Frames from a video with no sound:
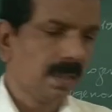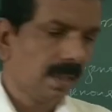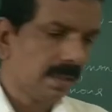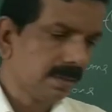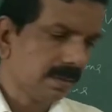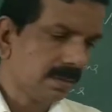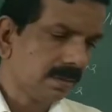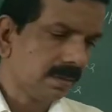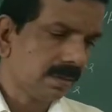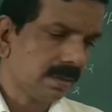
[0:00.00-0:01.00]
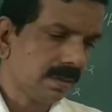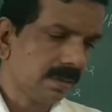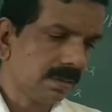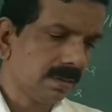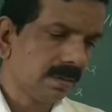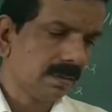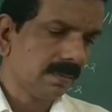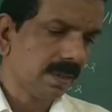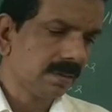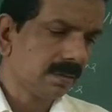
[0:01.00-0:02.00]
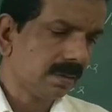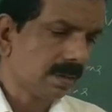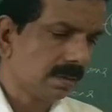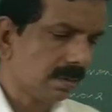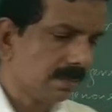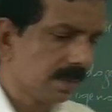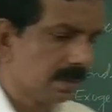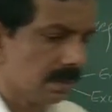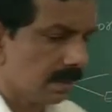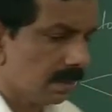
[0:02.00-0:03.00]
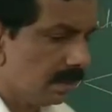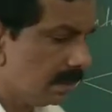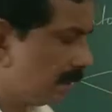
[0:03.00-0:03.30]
As it is not based on economic theory,